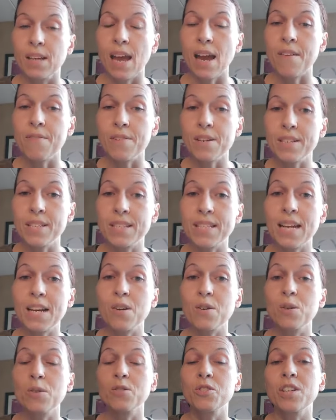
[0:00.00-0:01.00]
Every
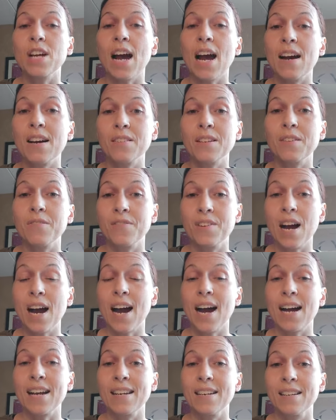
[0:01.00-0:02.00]
single child of
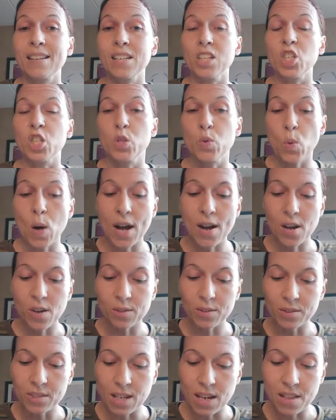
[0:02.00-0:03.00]
God
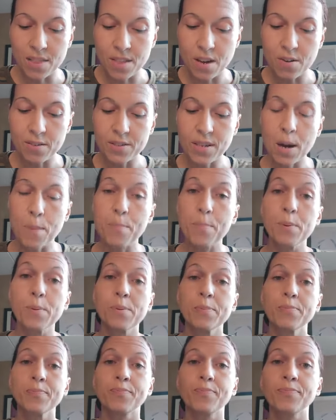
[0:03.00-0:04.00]
dwells in their
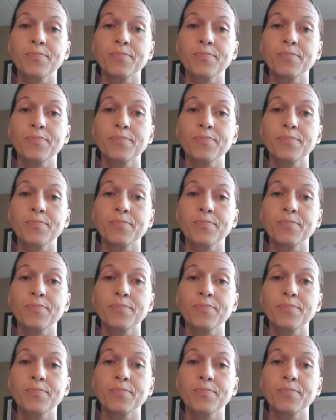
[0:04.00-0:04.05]
temple.